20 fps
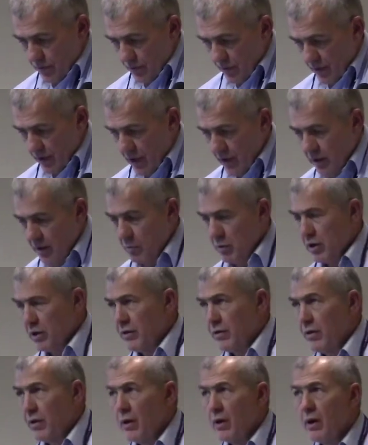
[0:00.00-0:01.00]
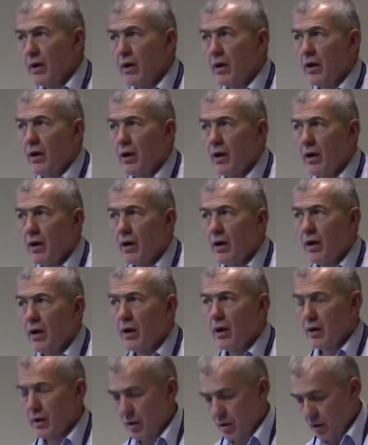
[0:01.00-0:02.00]
What kind of committees? Promotion and
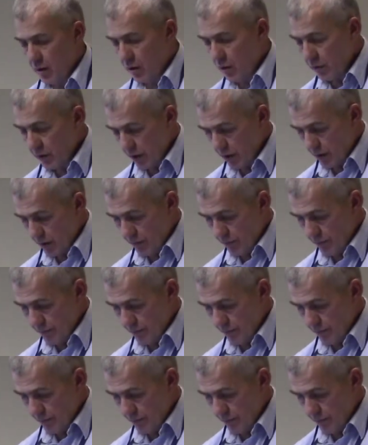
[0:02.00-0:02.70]
tenure. Oh, okay.